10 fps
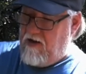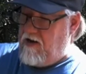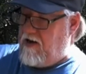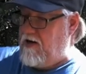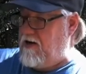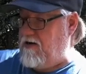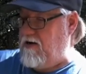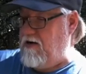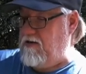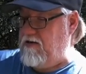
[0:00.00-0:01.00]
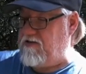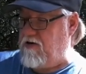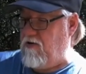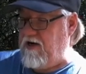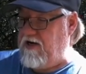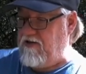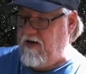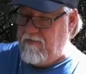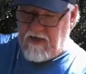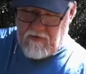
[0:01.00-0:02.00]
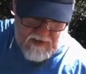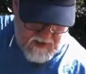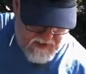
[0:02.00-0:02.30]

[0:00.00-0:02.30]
at least according to them anyway.